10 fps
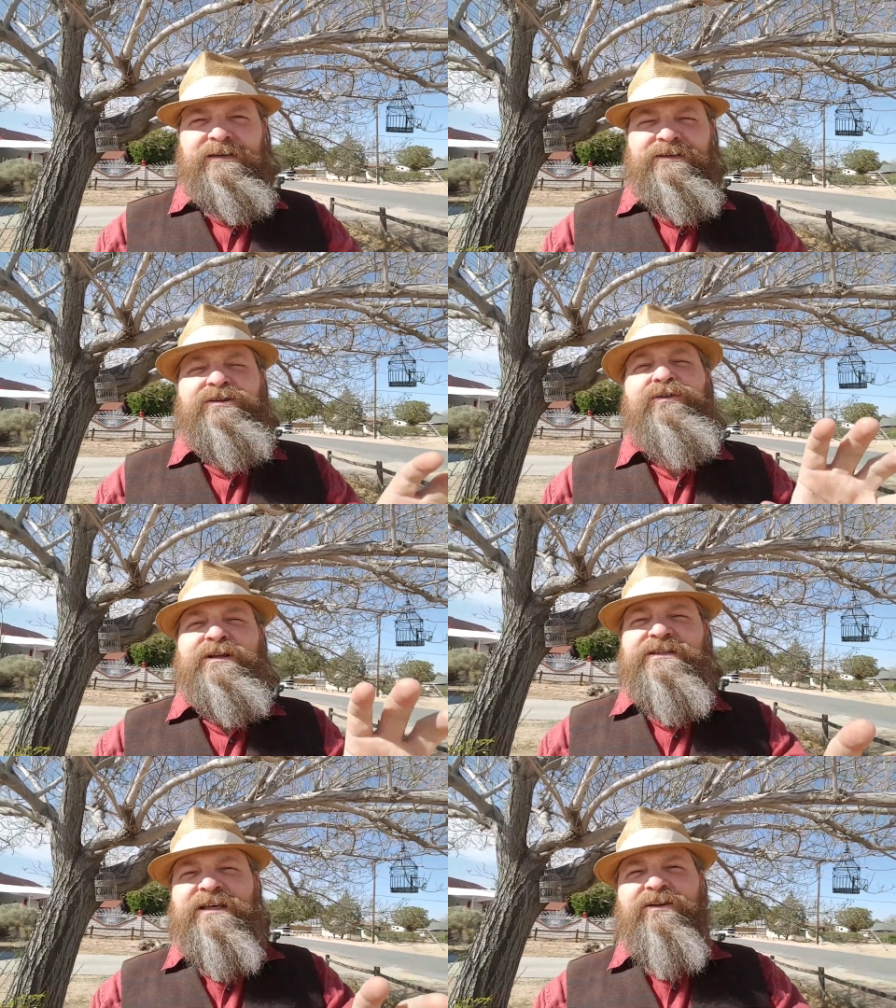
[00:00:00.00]
So
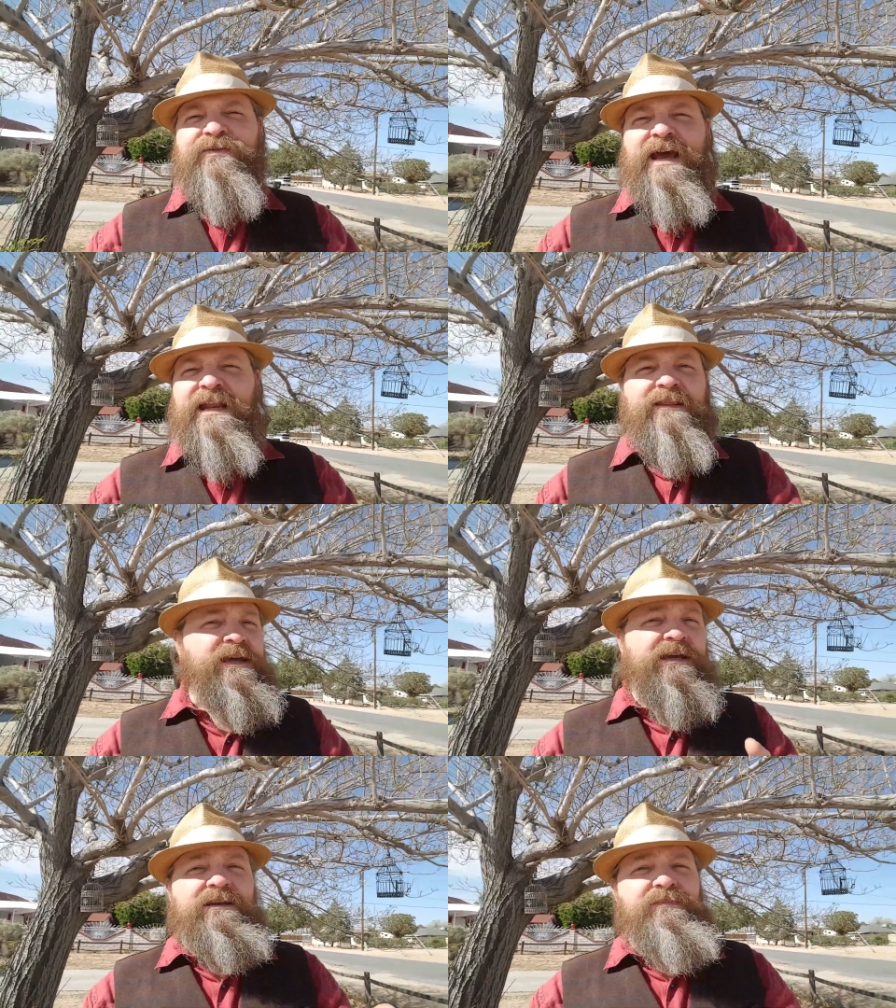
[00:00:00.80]
consider that. And
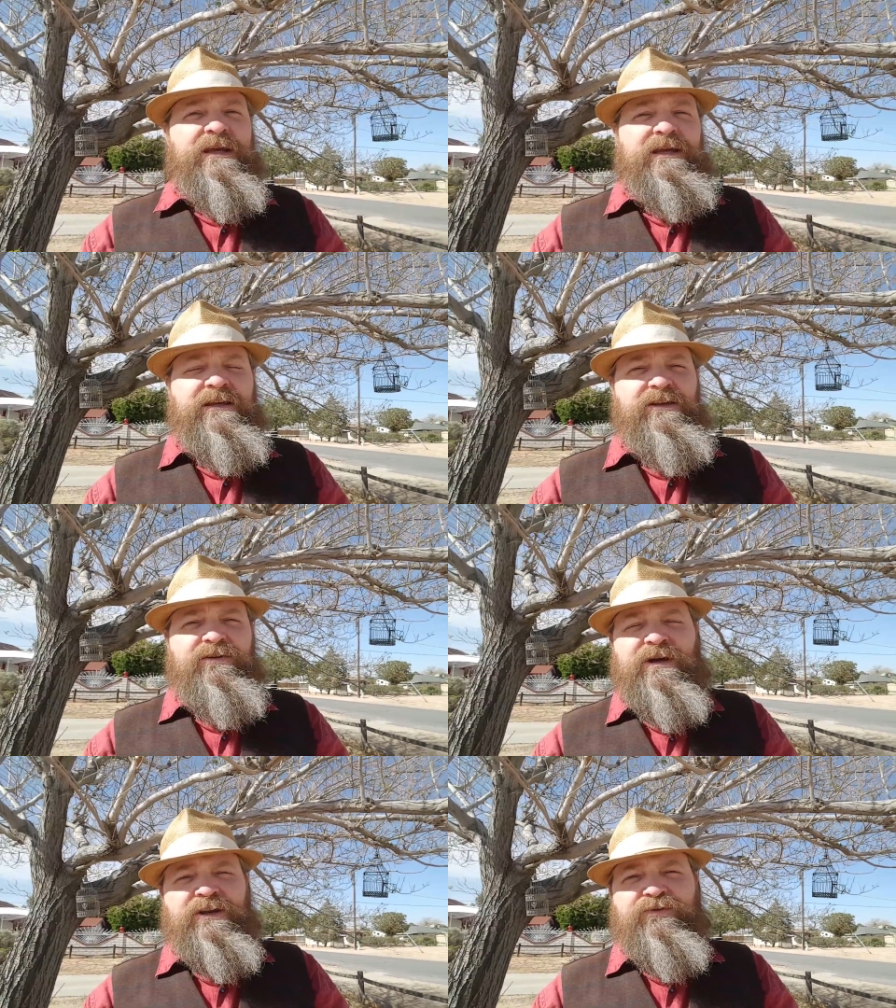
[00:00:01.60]
that could be, you
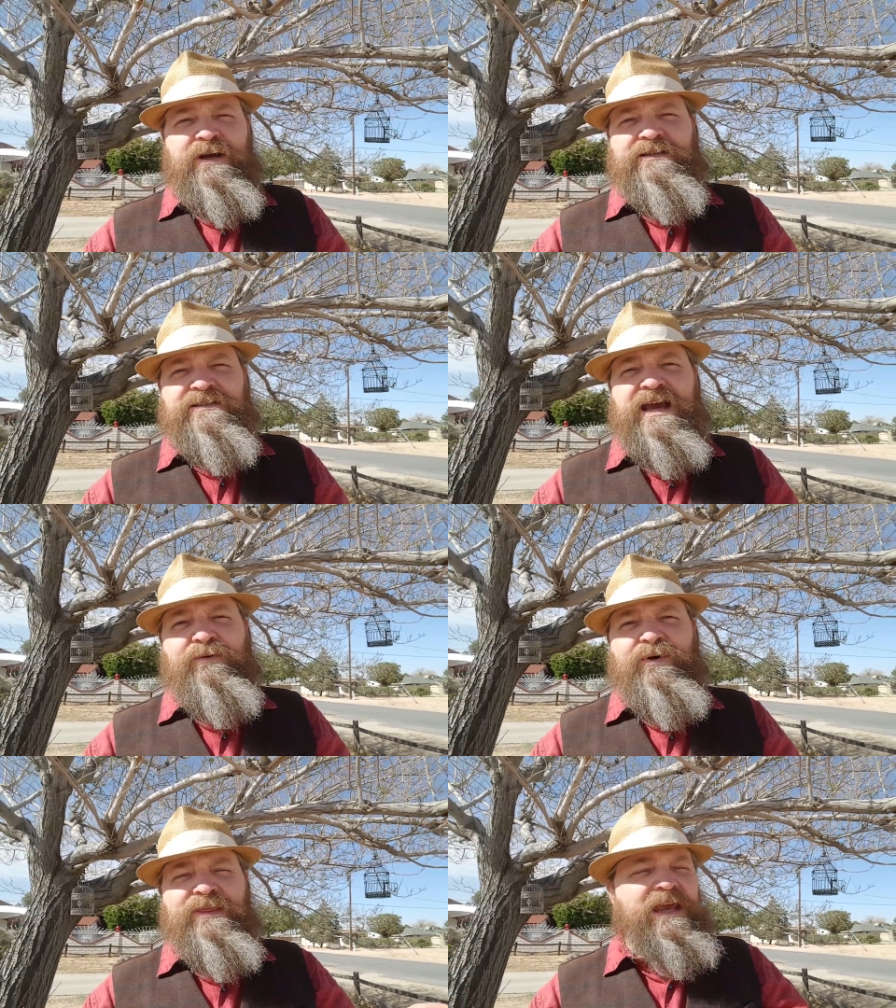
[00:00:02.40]
can address that
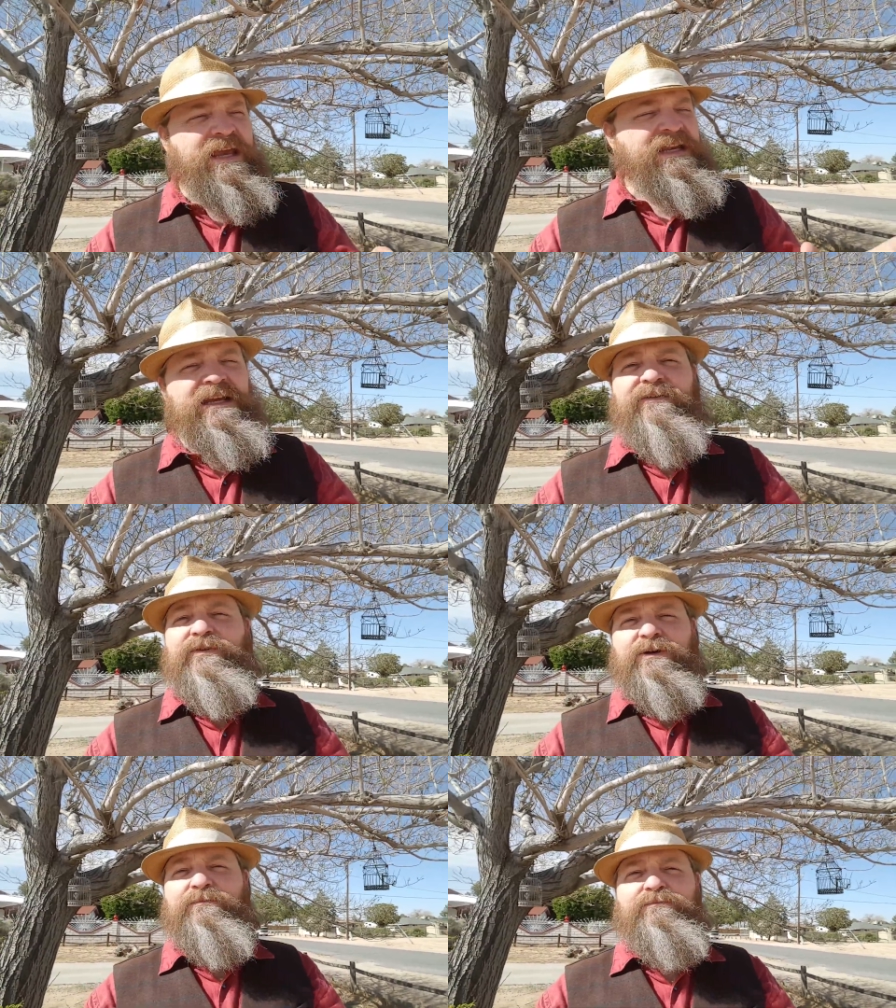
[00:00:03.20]
with any of
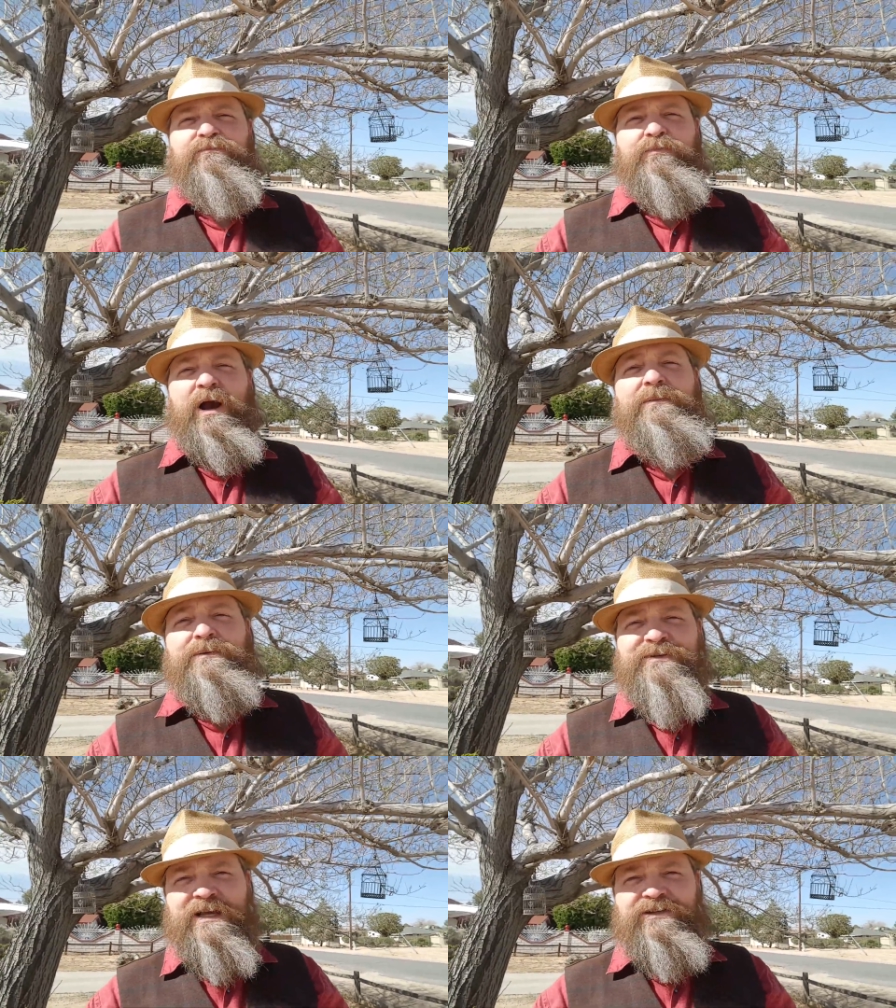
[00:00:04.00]
your
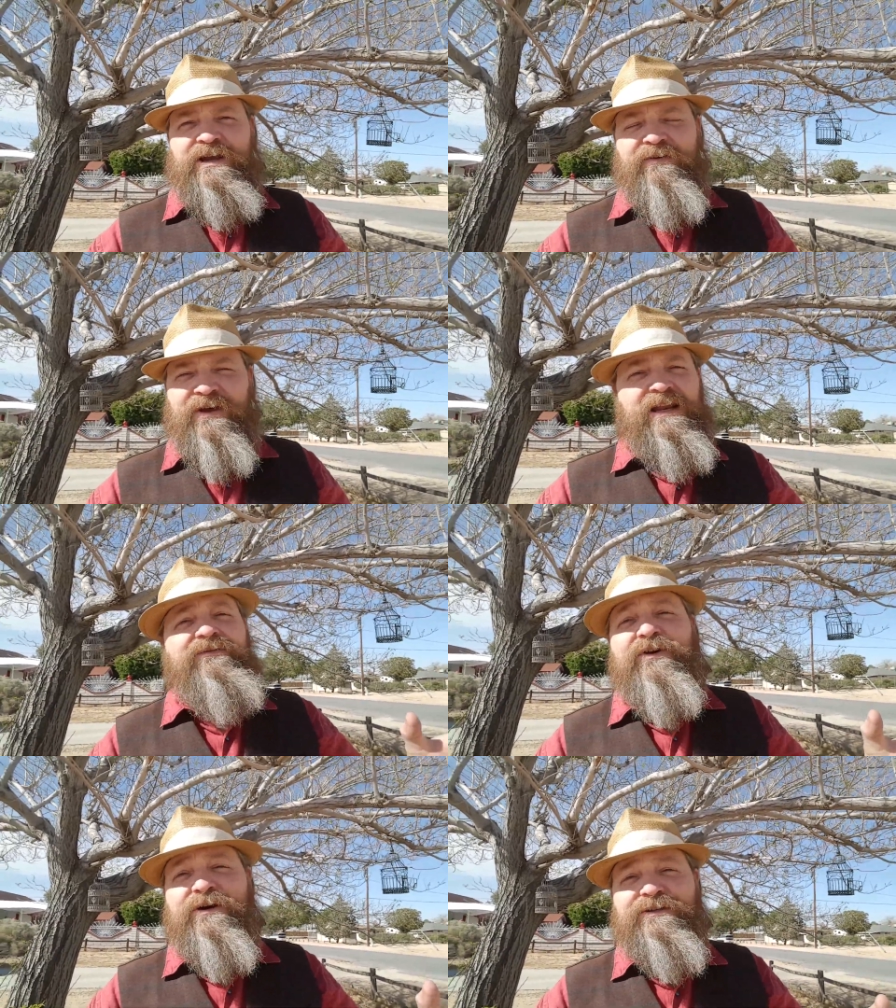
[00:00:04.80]
problems that you have, any
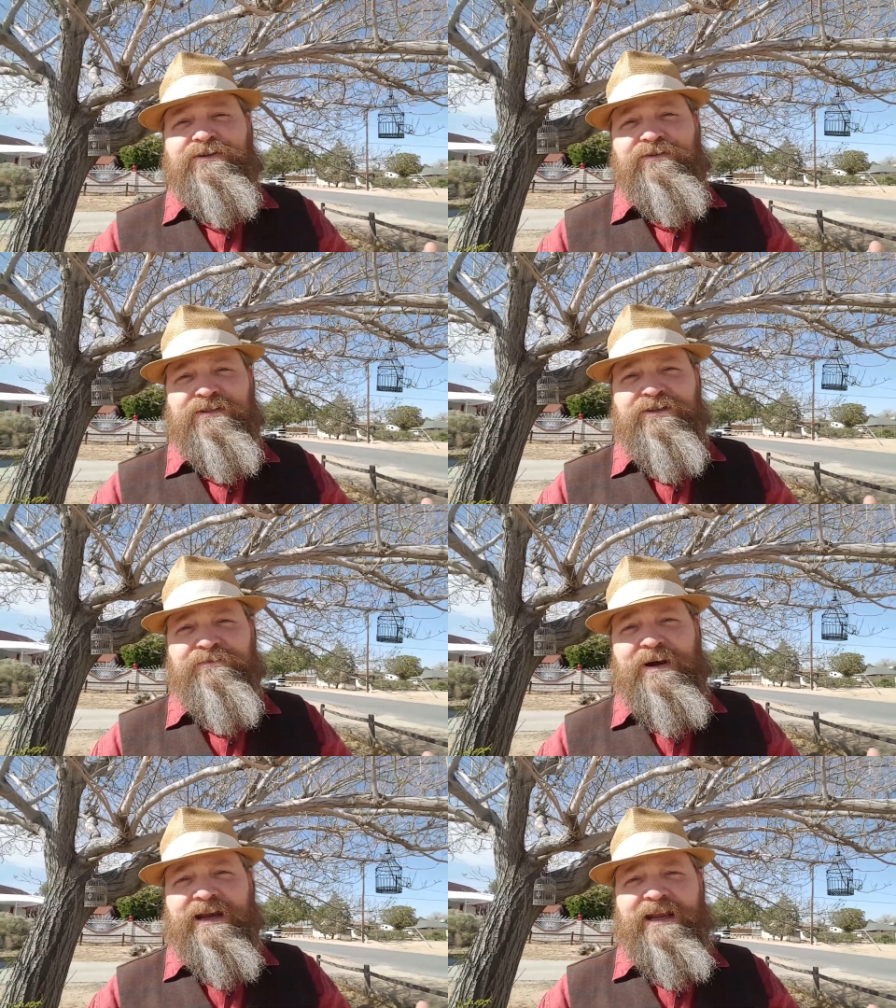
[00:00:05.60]
of your concerns that you
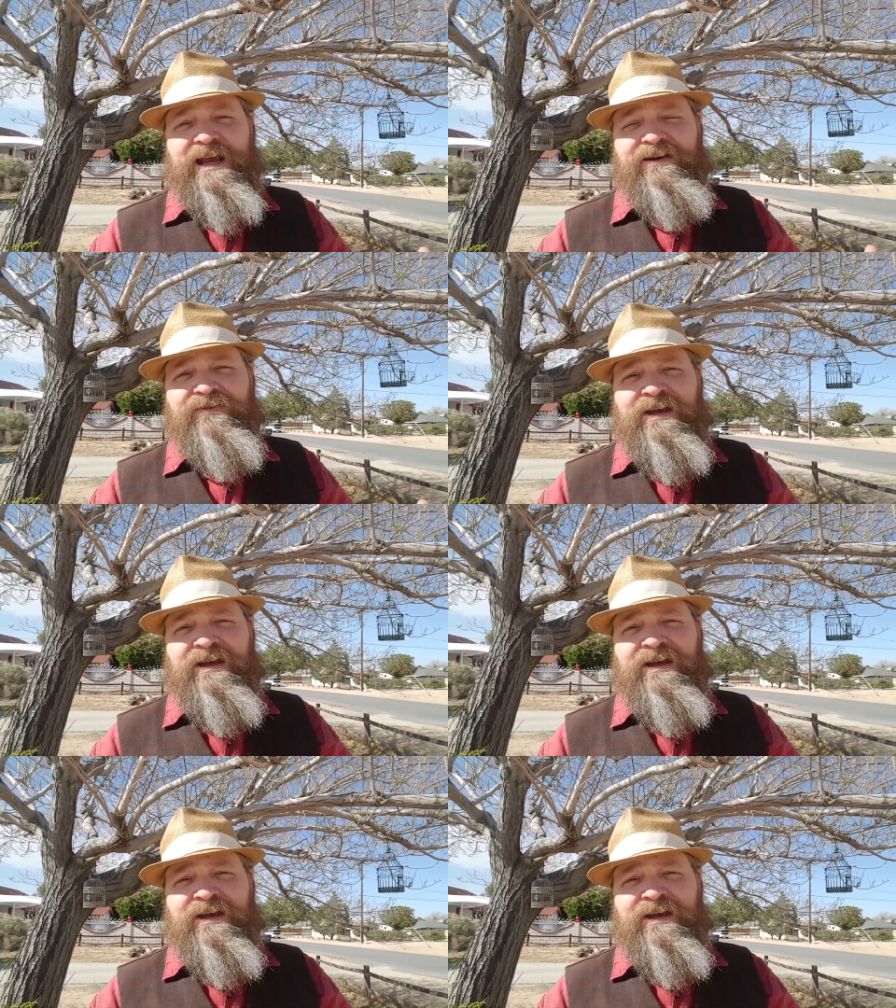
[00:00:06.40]
might have.